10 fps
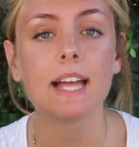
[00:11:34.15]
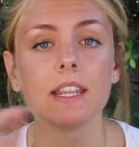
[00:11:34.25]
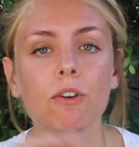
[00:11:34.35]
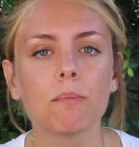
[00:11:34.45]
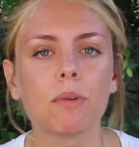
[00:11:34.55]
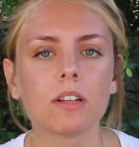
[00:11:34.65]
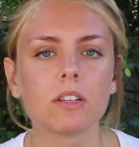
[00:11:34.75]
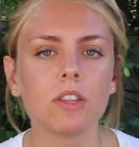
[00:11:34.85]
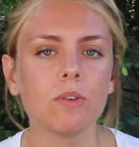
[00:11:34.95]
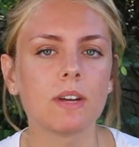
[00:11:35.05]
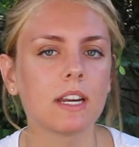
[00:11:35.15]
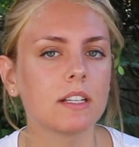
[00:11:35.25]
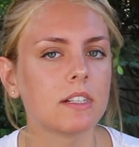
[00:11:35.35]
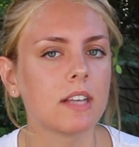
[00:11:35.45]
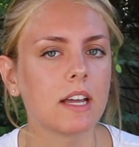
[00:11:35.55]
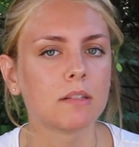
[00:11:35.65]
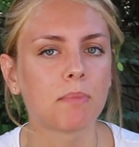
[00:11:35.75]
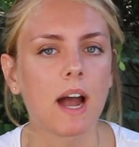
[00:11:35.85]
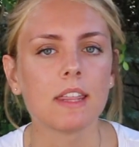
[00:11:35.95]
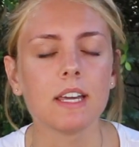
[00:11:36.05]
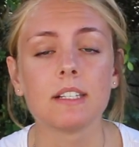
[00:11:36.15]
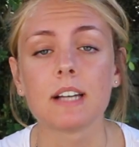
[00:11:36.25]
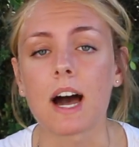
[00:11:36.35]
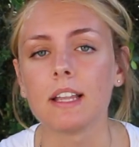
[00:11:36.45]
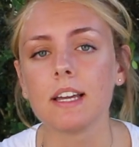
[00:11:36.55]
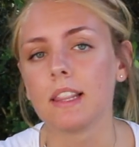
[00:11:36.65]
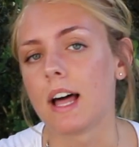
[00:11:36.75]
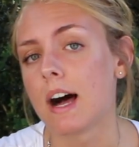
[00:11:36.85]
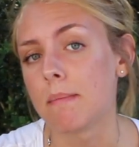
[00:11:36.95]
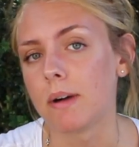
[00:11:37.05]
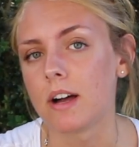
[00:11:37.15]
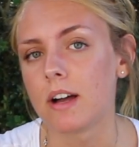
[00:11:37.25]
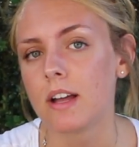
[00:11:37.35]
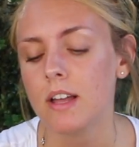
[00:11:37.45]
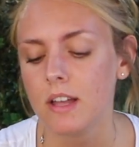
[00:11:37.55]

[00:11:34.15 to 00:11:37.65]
And they were brought to the United States by the Dalai Lama.